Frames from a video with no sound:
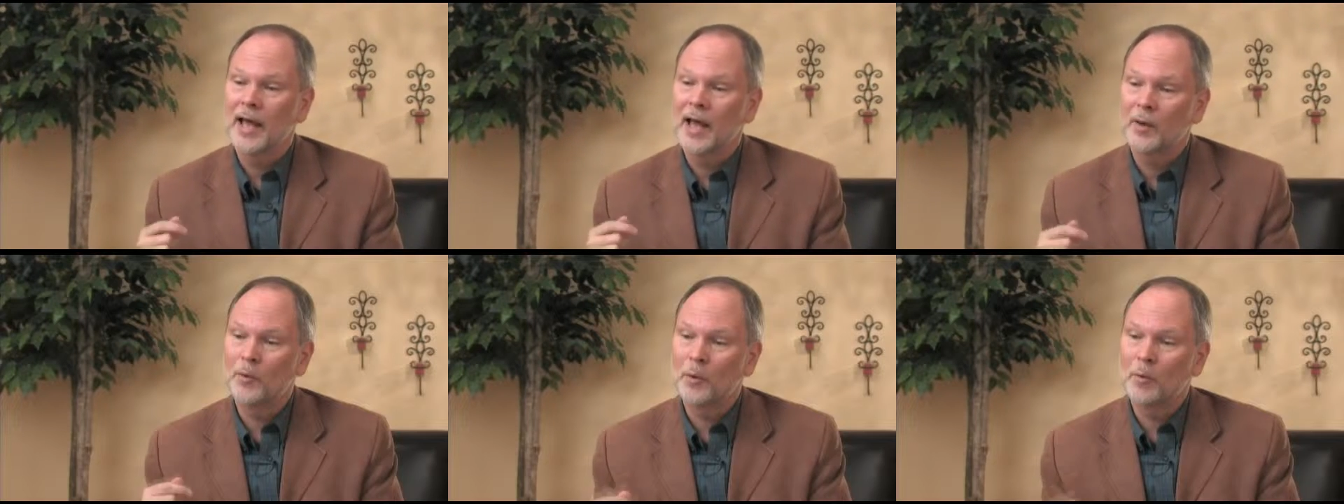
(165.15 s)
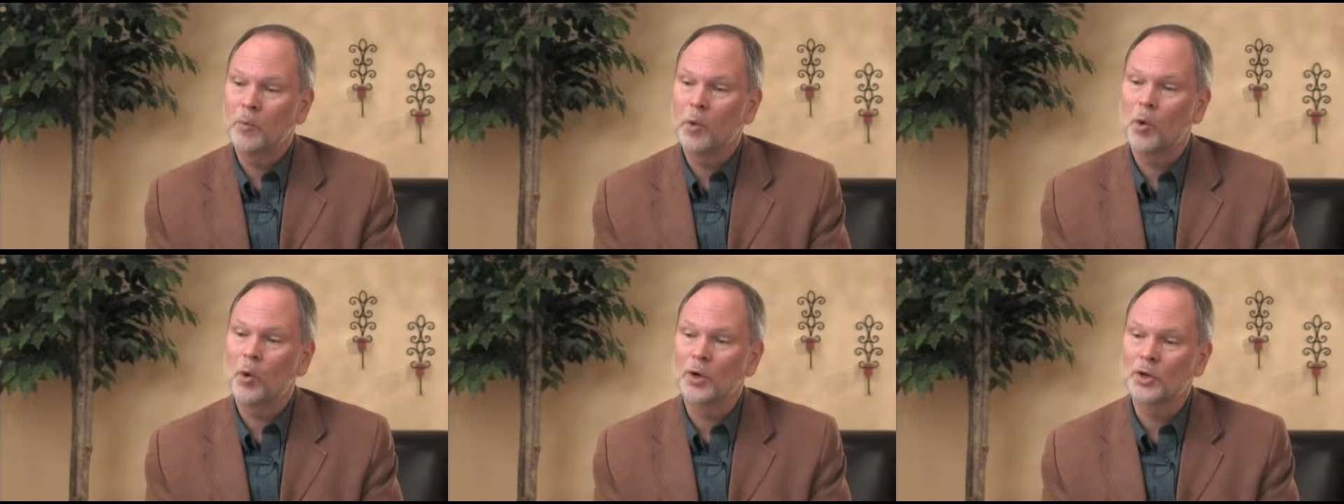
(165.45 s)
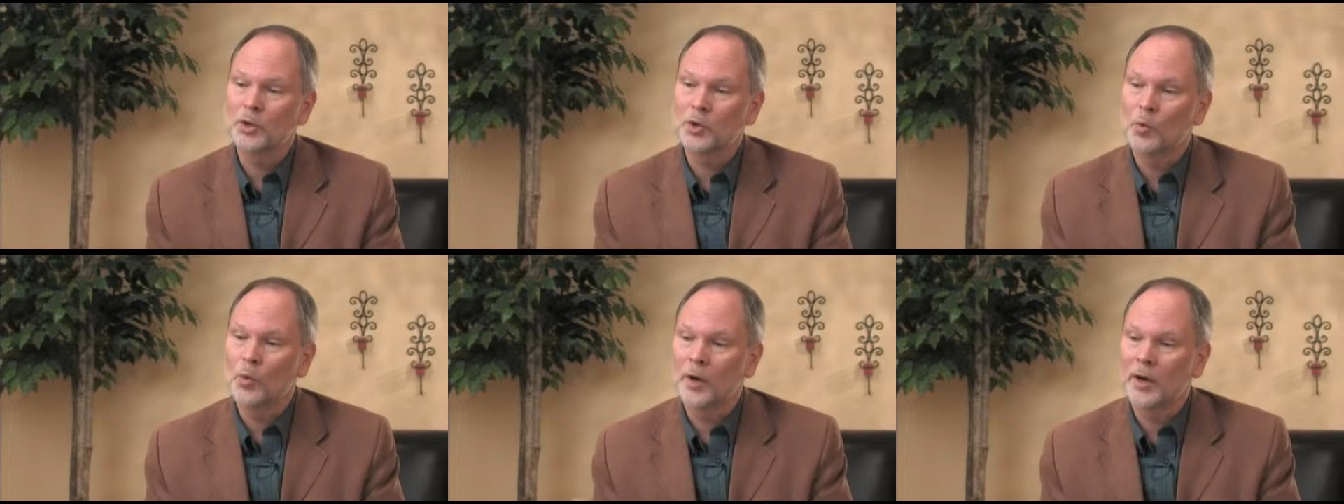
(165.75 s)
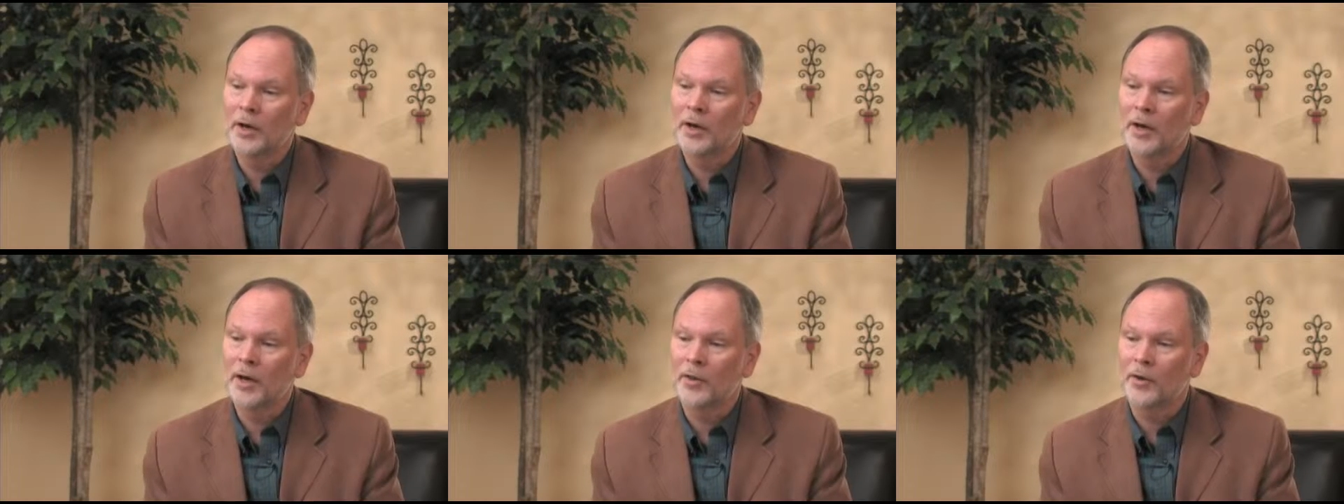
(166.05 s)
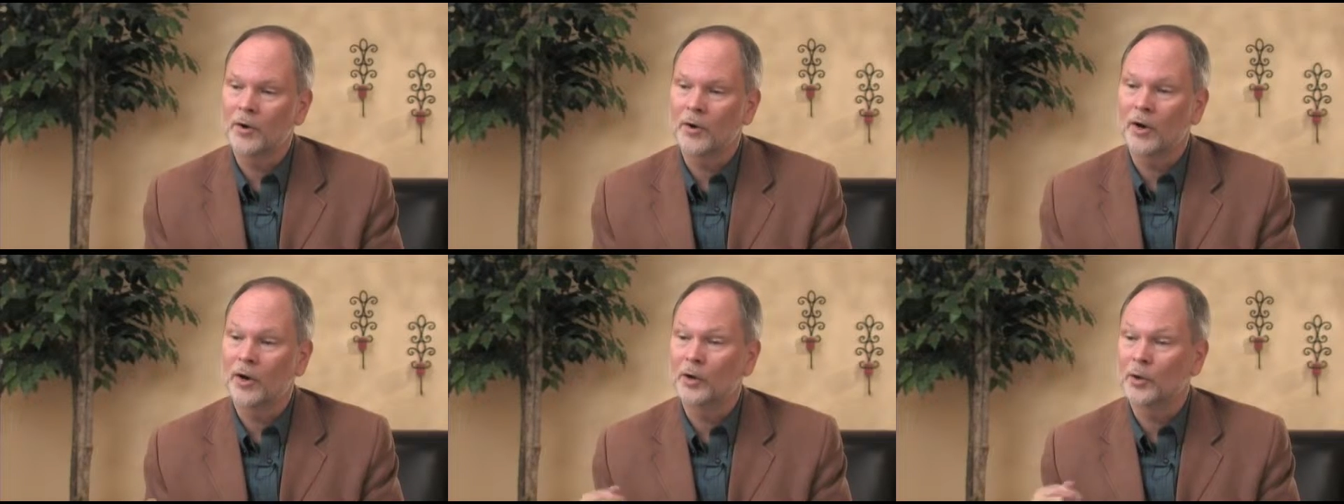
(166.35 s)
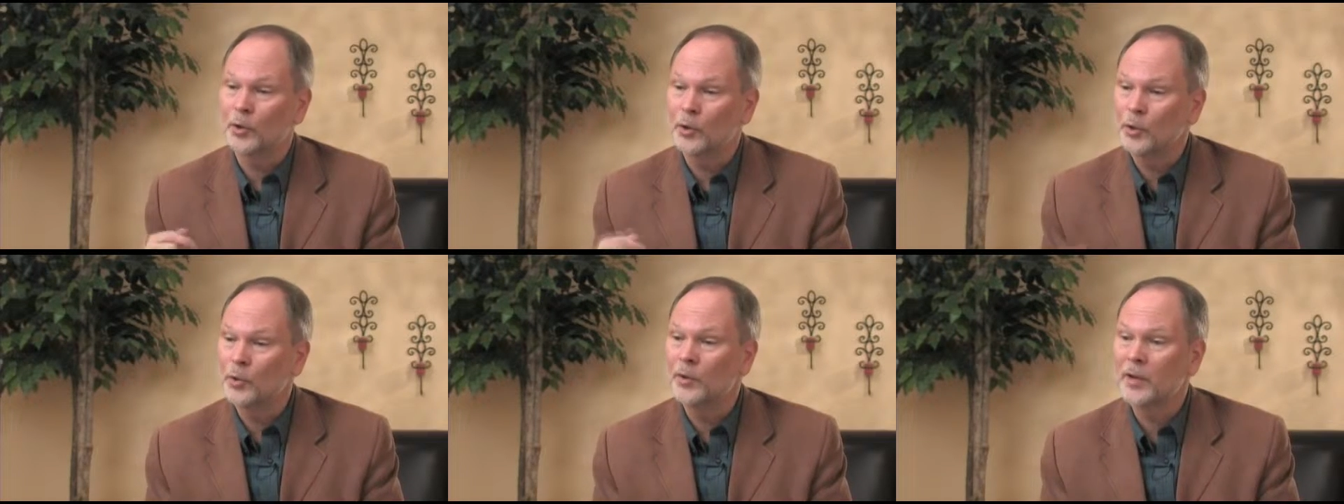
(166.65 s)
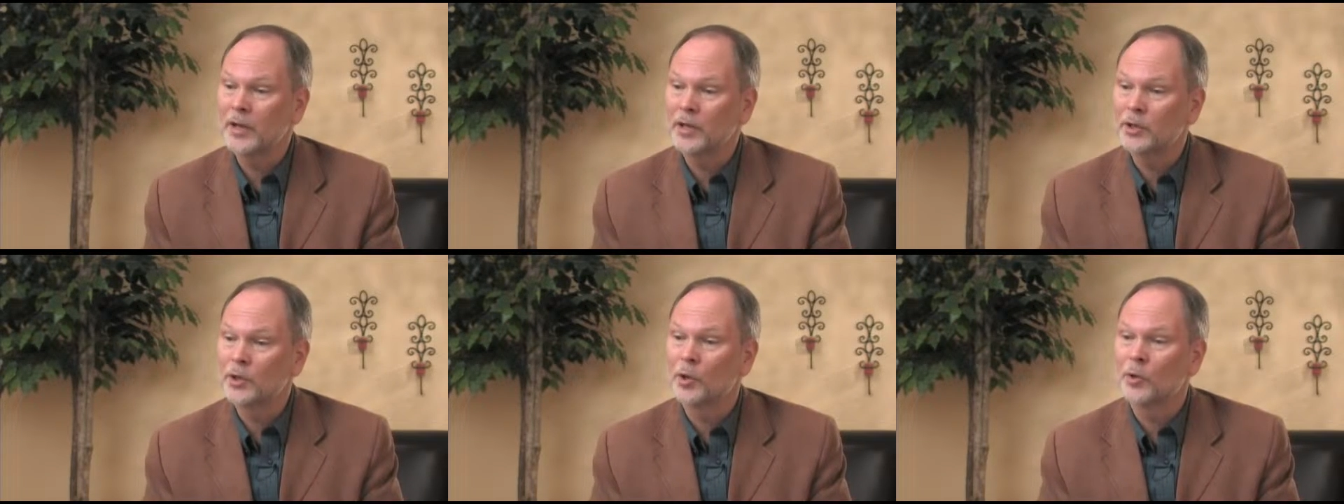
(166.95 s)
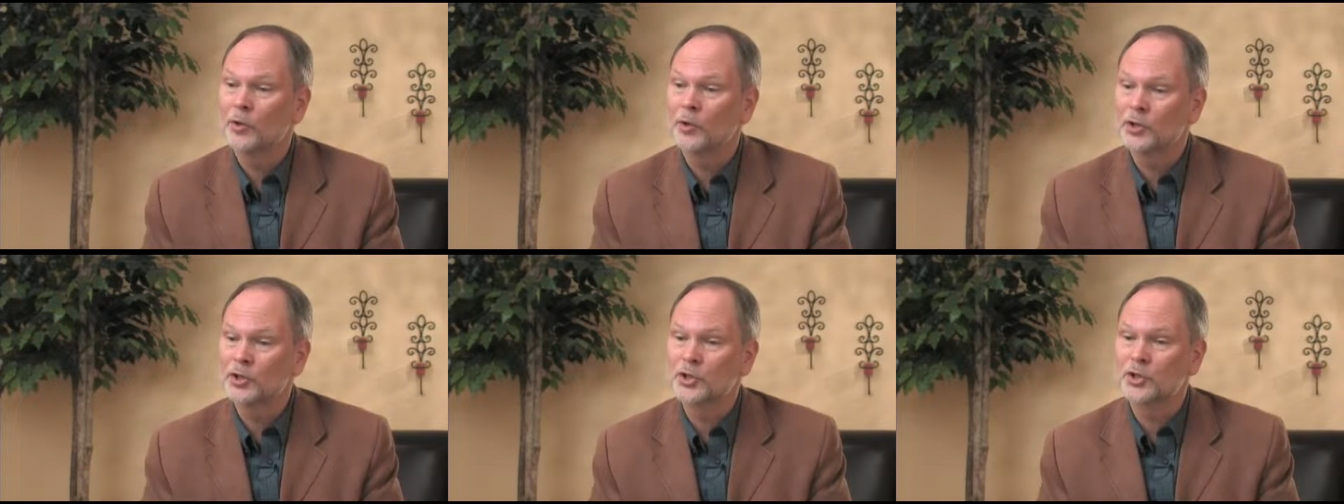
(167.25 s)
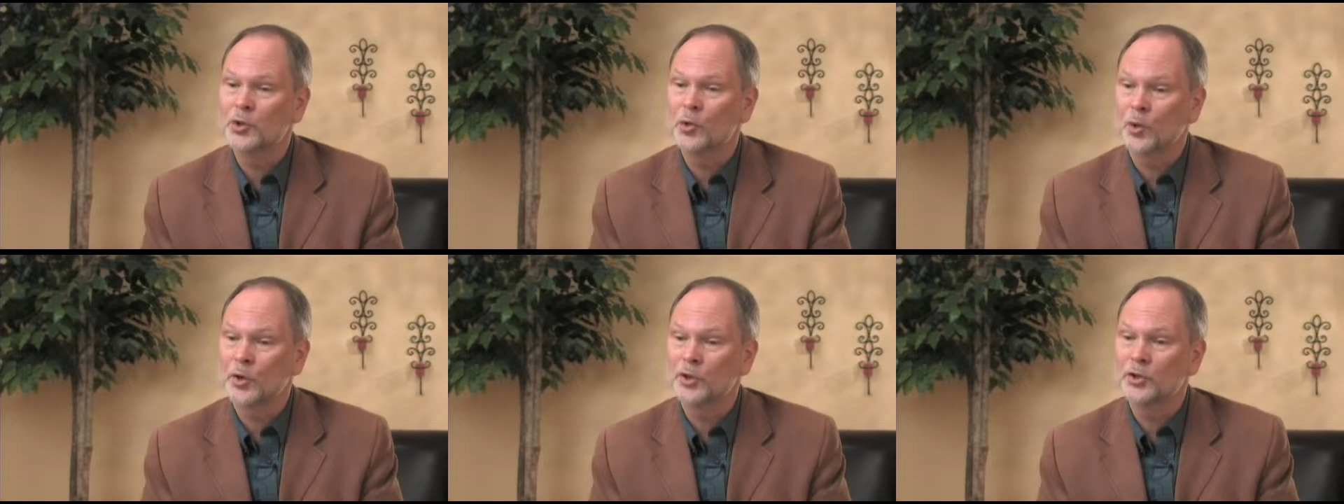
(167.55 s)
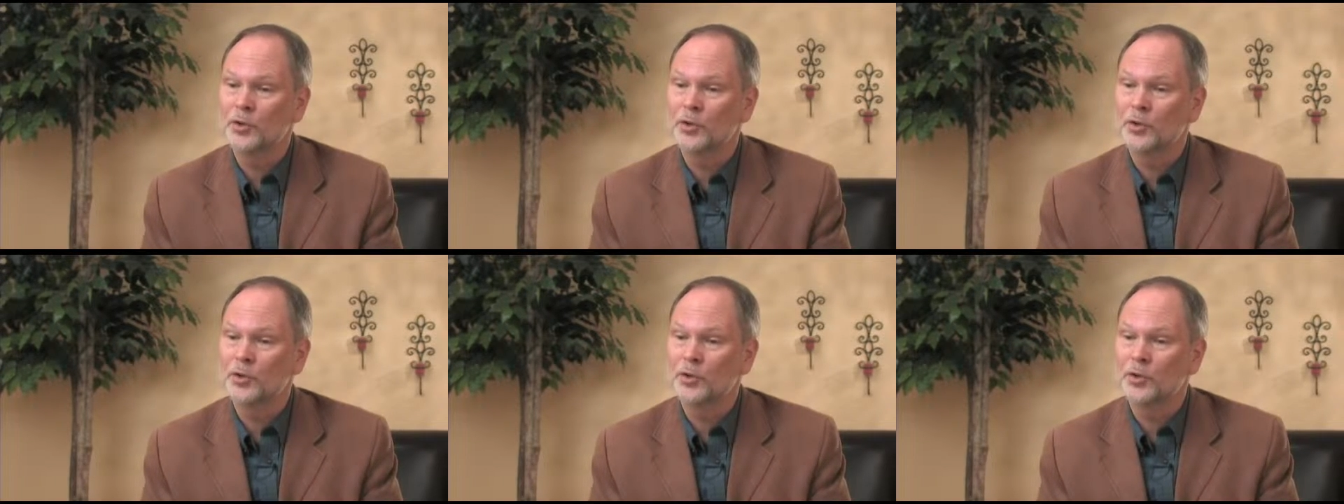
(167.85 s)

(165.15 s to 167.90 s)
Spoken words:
and report to one another on who they told their story